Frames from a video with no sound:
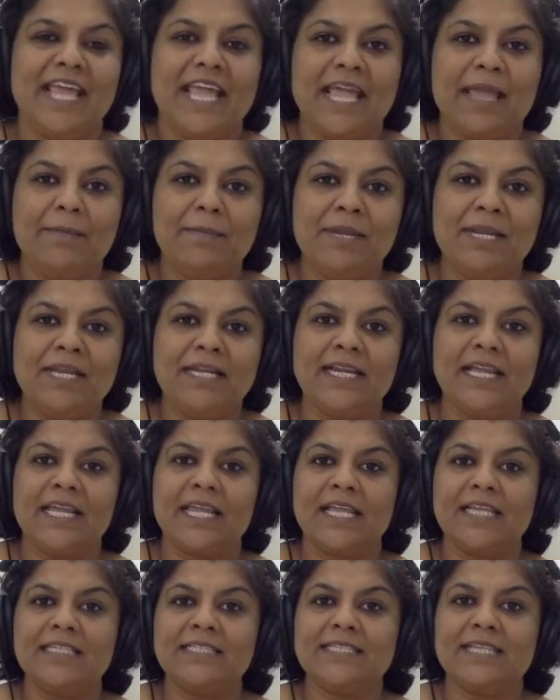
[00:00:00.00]
Emily
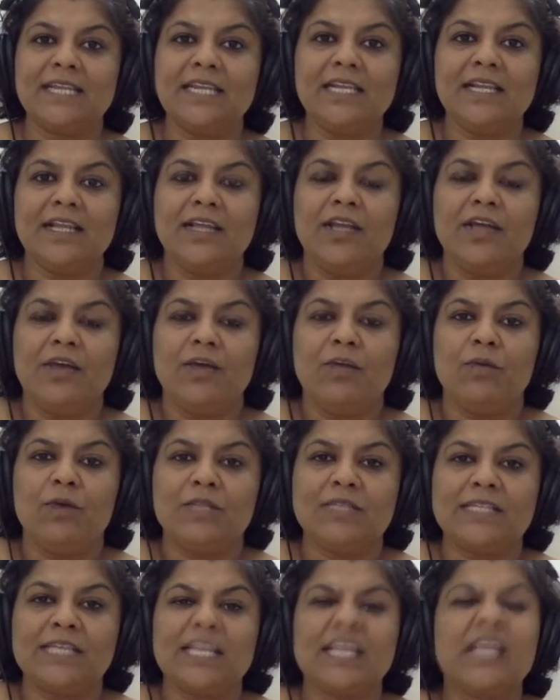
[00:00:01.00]
Dickinson
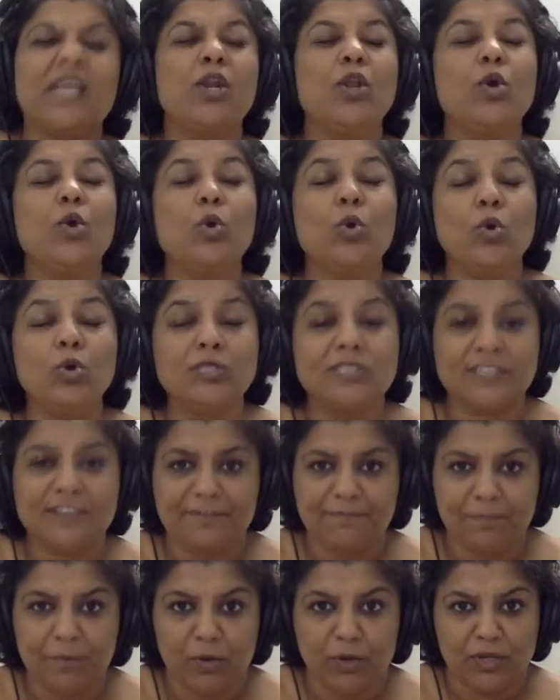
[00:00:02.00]
was a
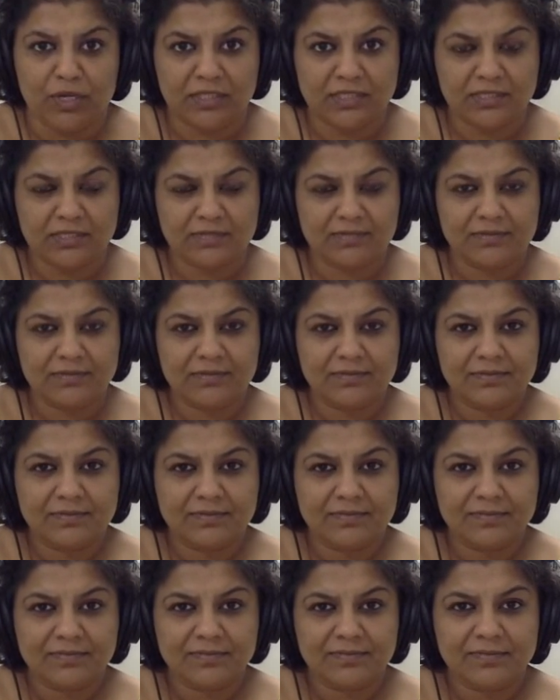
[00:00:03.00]
reclusive poet.
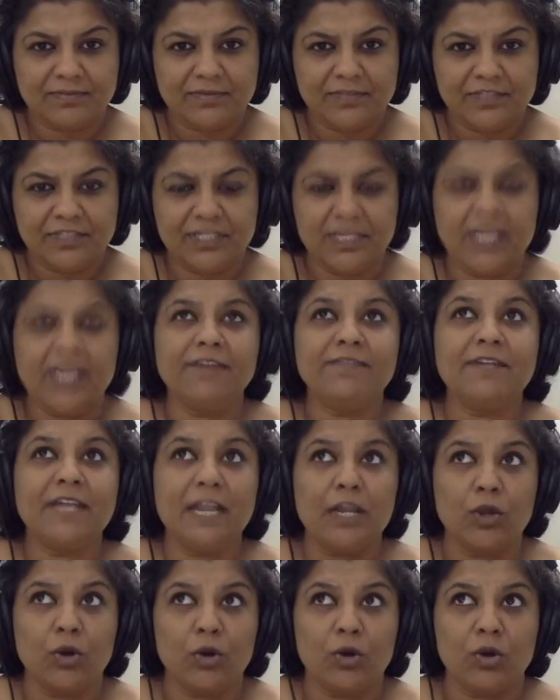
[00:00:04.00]
She lived
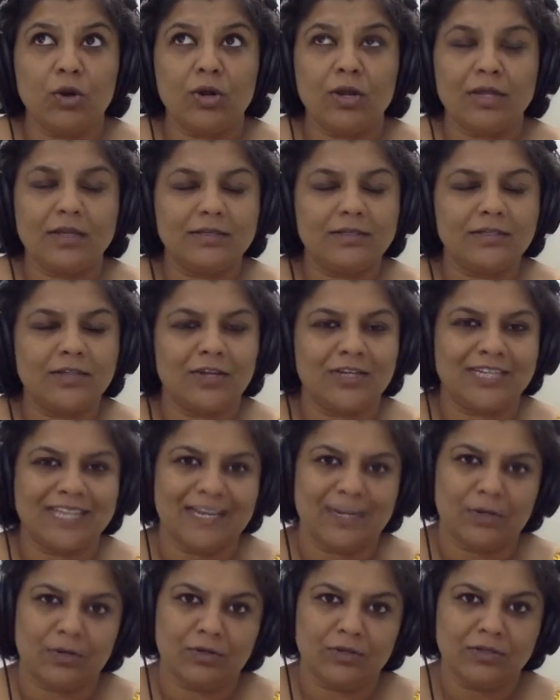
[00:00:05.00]
alone, not
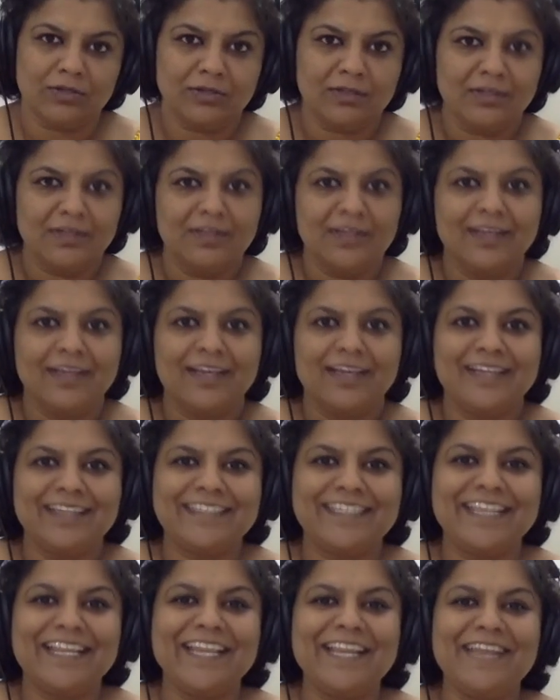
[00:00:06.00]
alone.
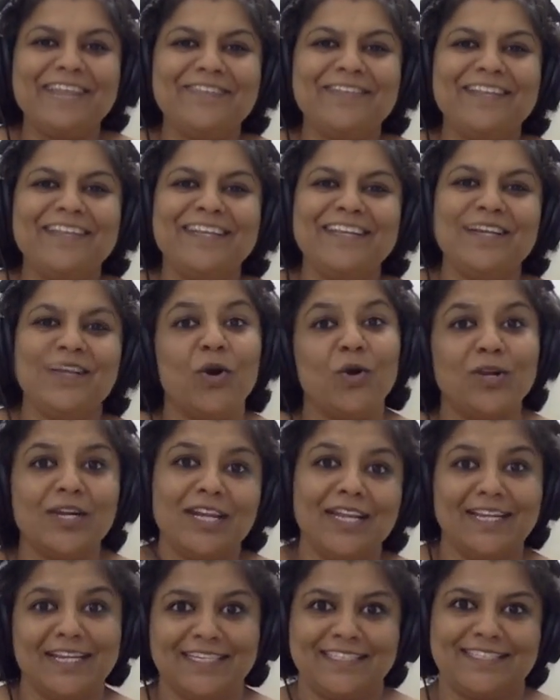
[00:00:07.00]
She lived in
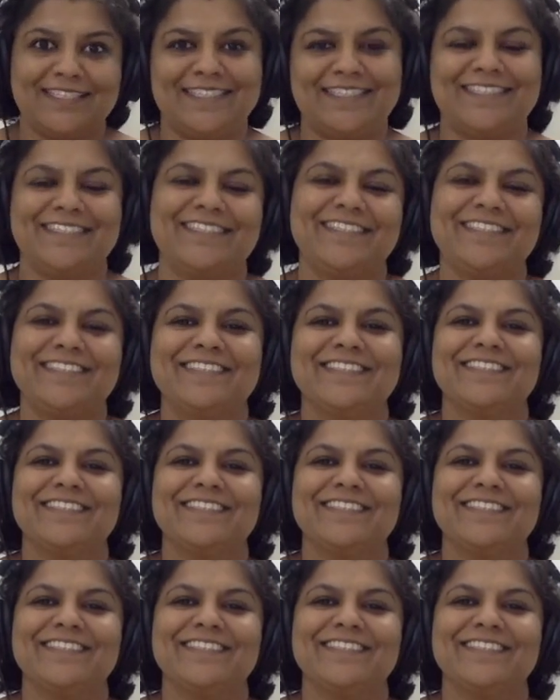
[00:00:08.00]
loneliness.